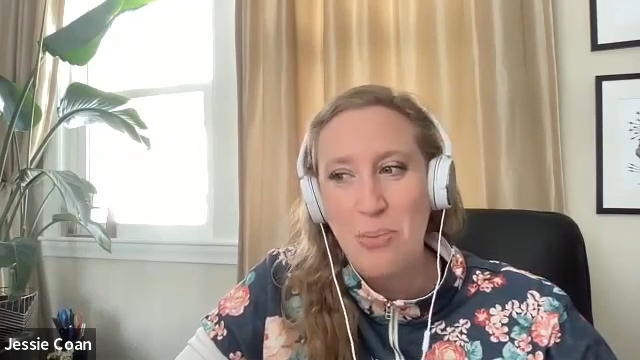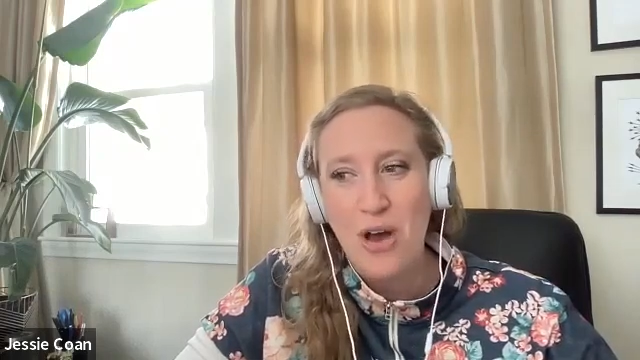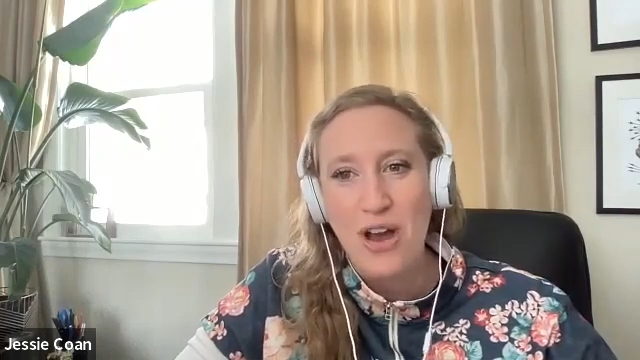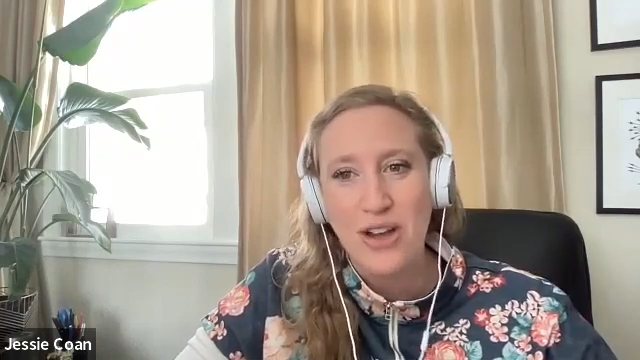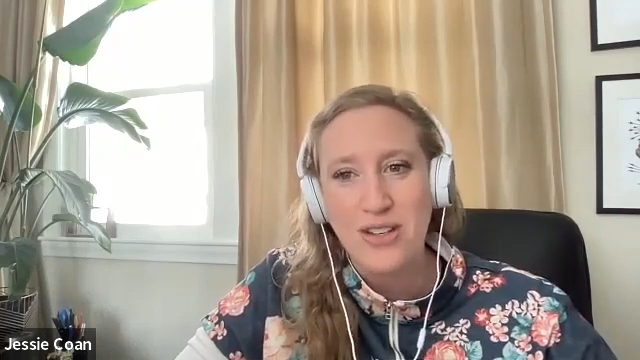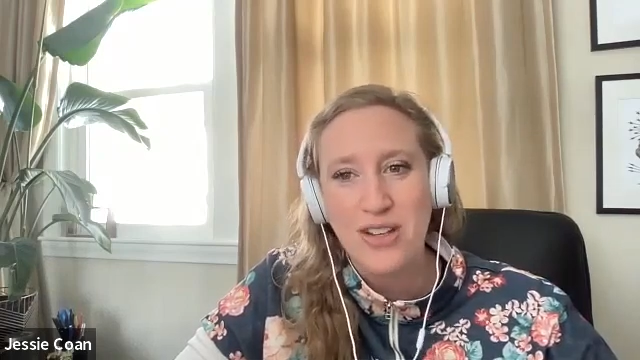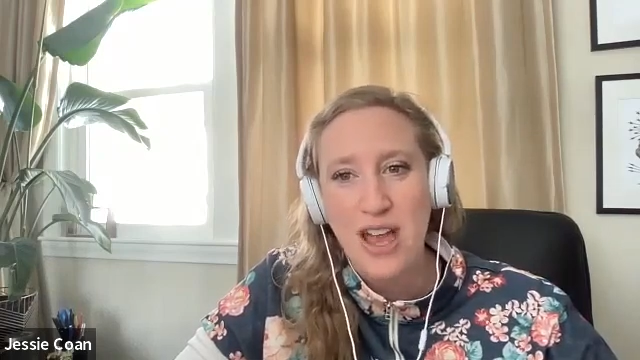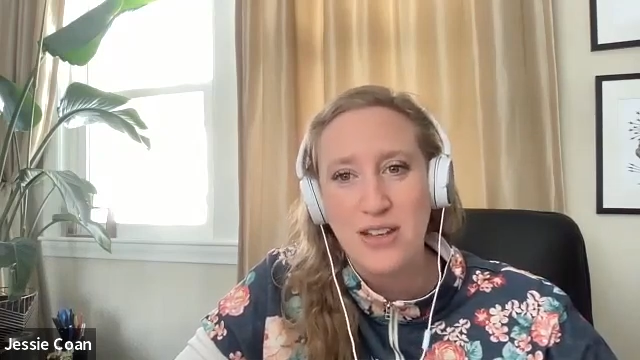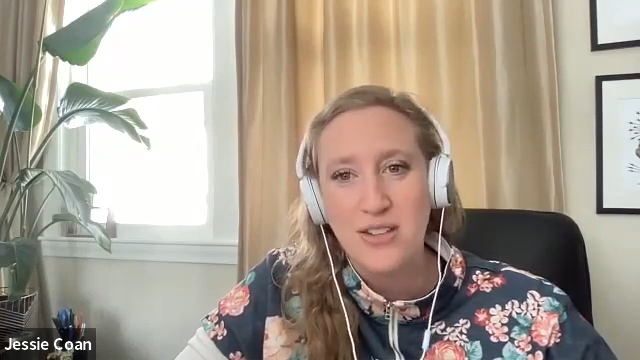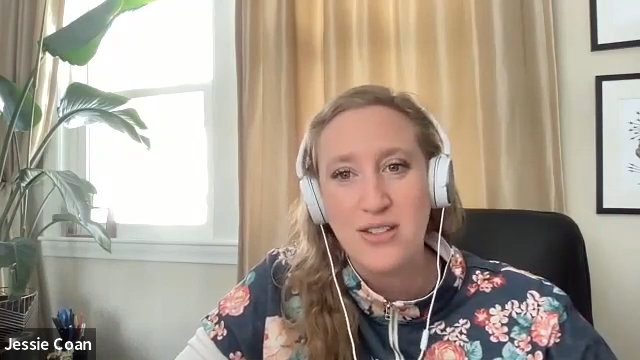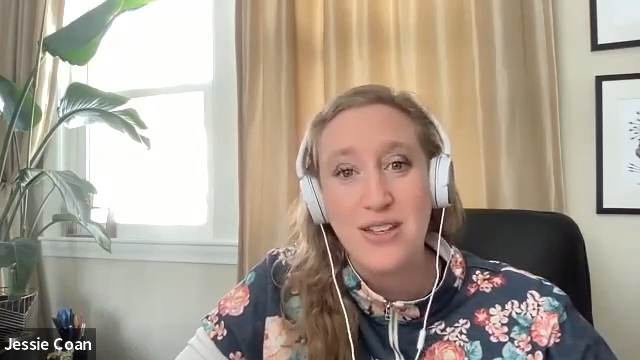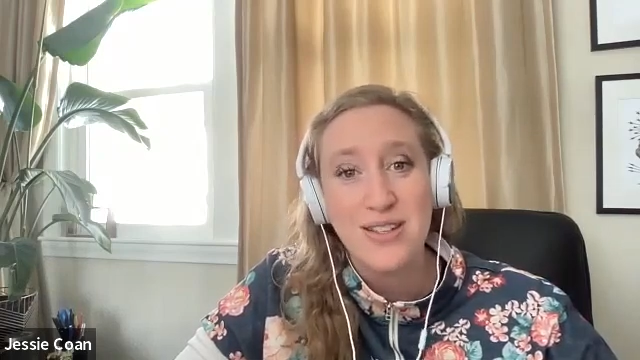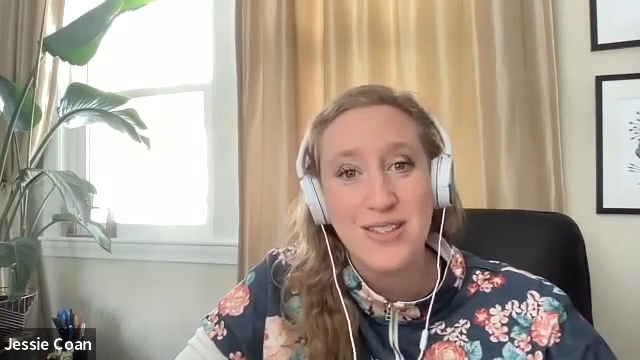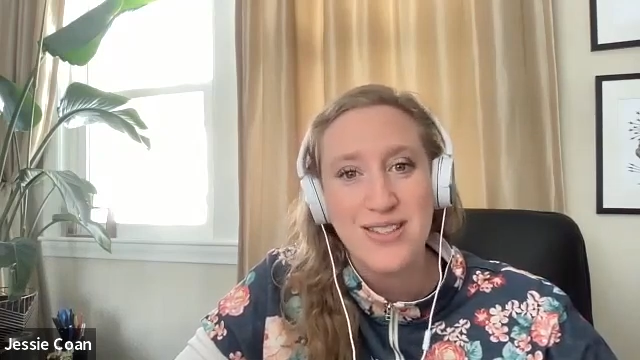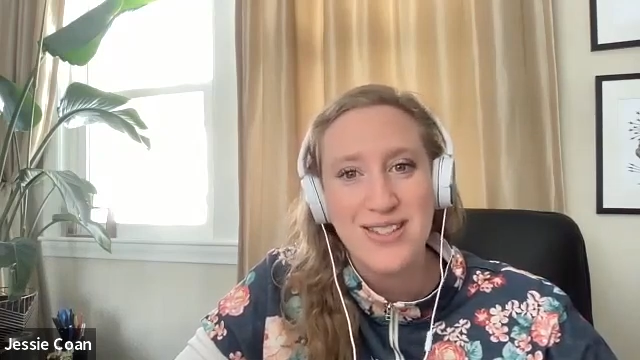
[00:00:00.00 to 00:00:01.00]
podcast.
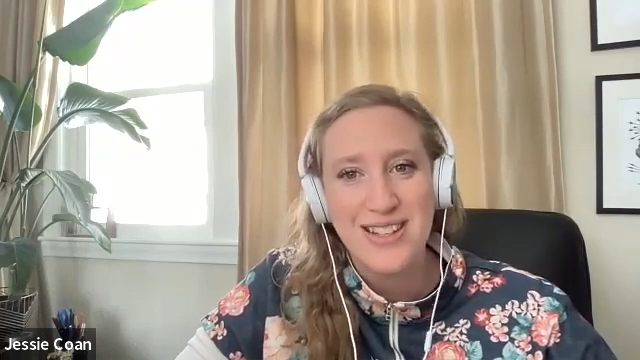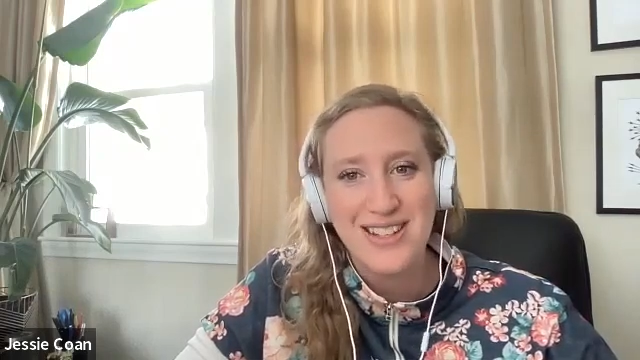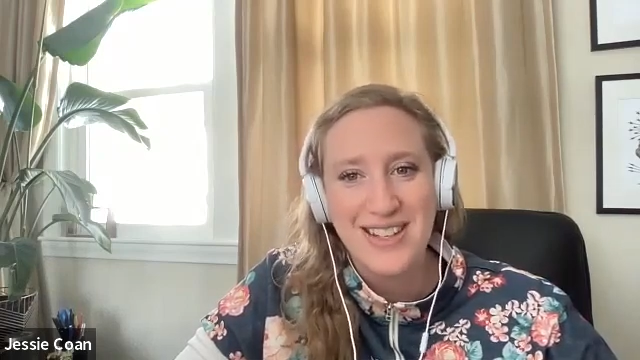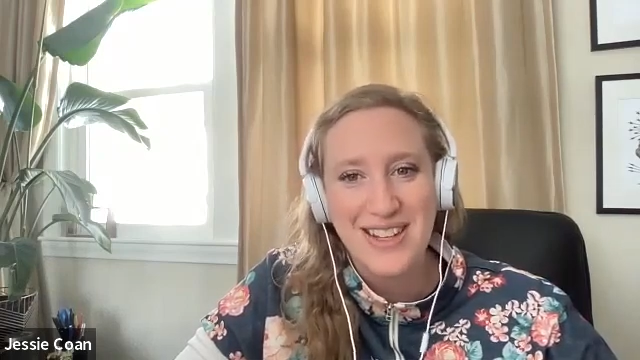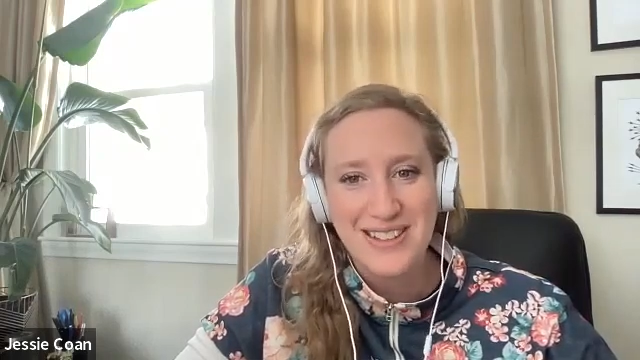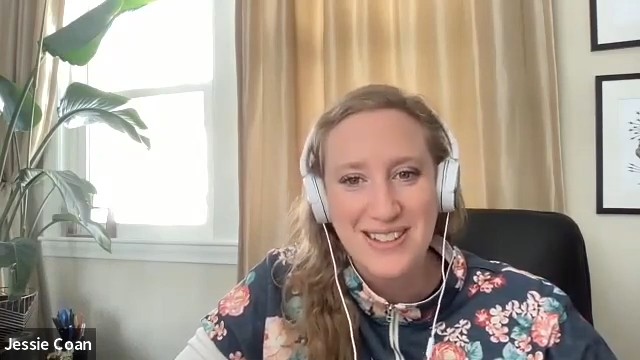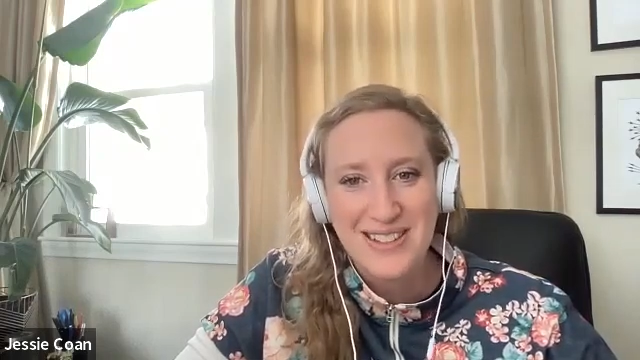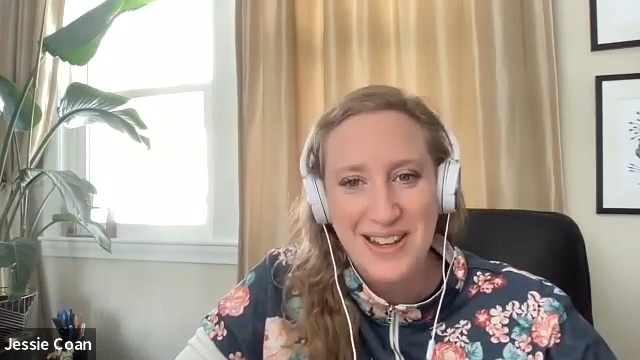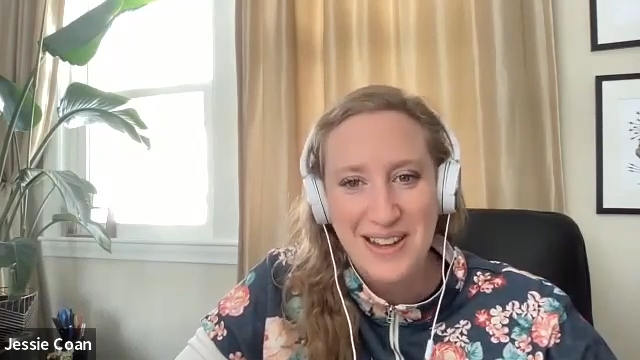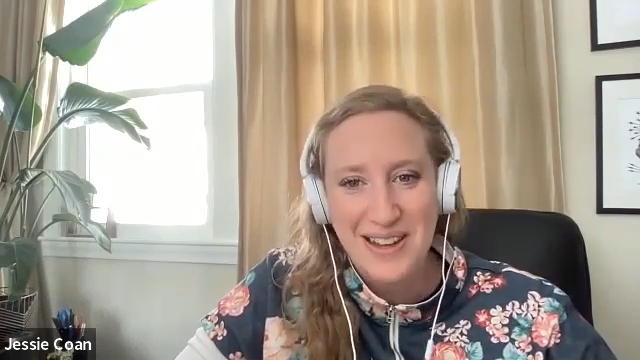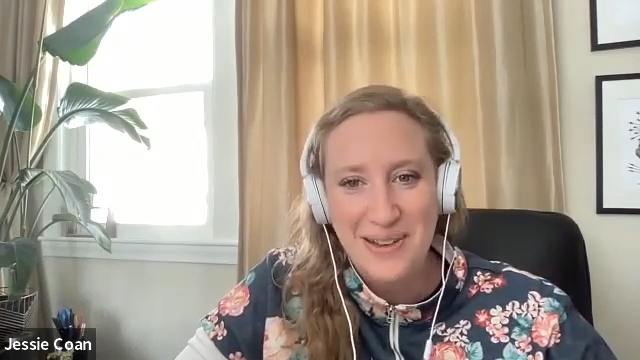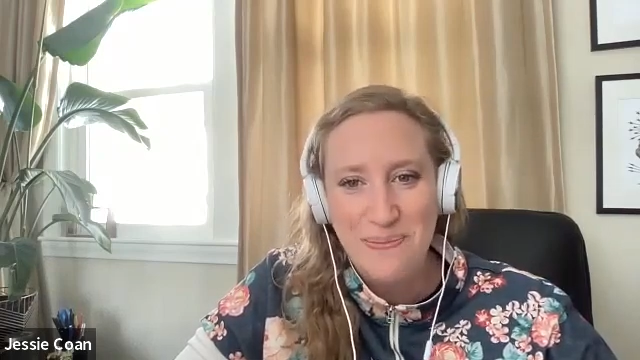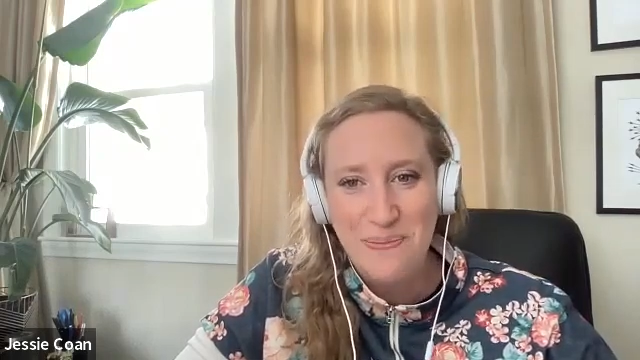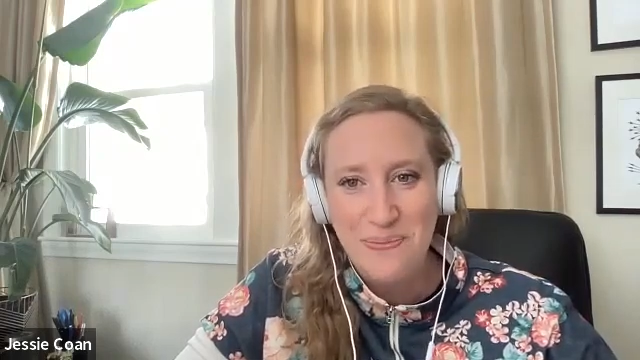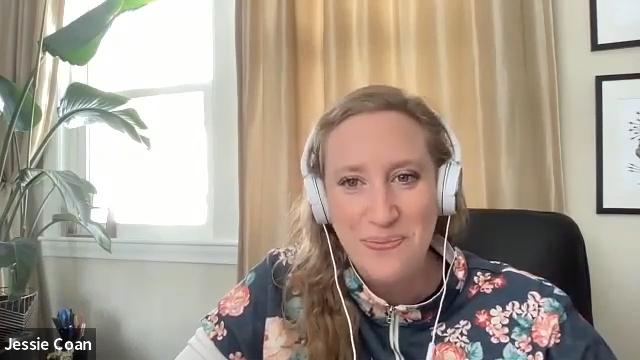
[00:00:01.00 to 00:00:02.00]
See you next time.